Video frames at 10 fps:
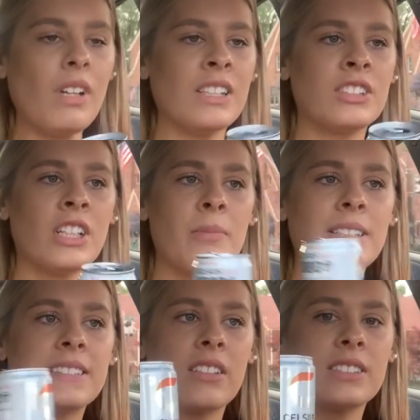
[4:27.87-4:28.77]
So I got my
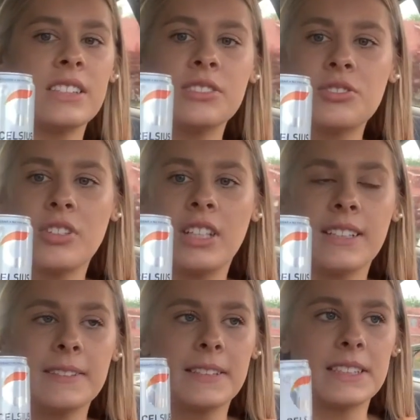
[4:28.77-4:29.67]
Celsius
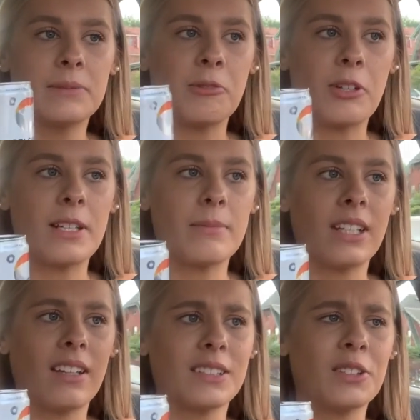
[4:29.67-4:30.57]
drink this morning
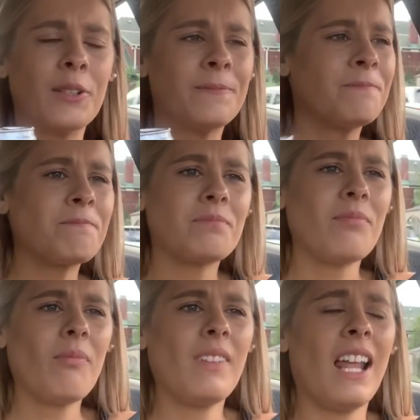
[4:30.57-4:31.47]
because
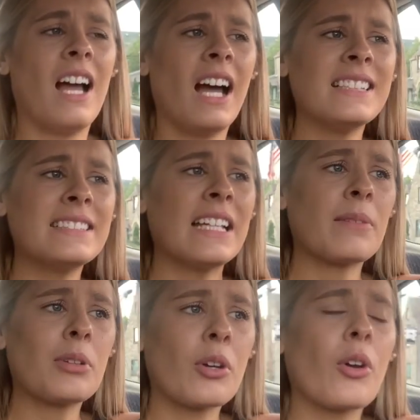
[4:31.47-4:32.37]
I stayed up
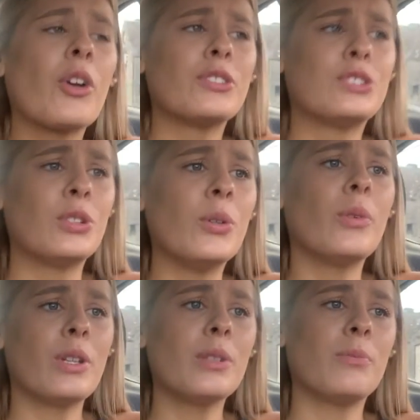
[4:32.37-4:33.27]
to 2
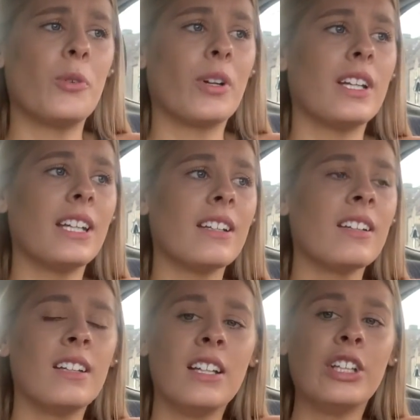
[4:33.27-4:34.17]
in the
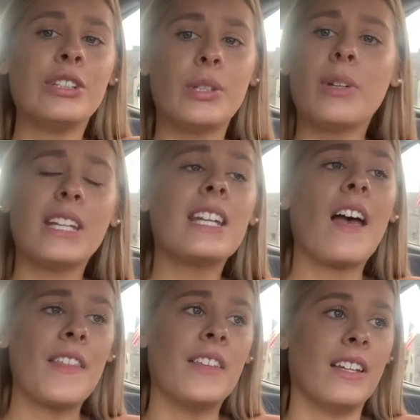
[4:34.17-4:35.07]
morning doing
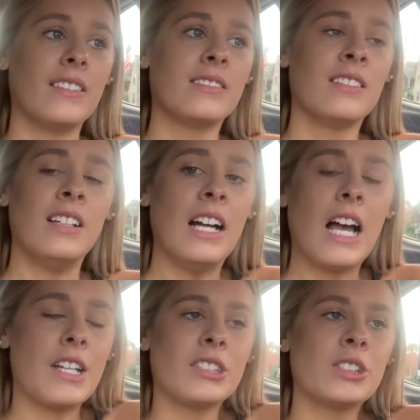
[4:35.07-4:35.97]
nothing.
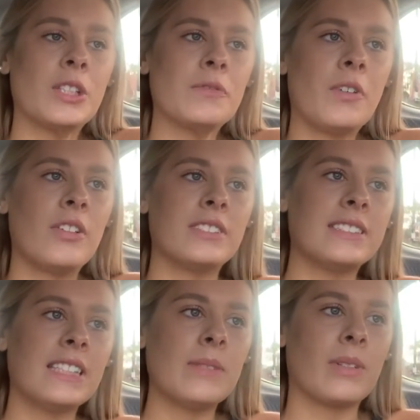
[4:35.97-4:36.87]
I just couldn't fall
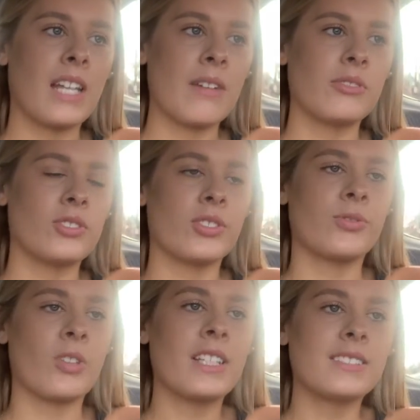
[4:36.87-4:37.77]
asleep. Like, I was just
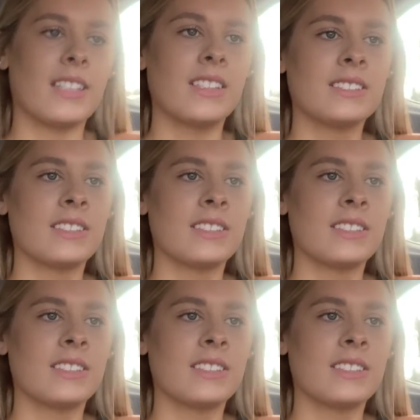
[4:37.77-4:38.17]
restless.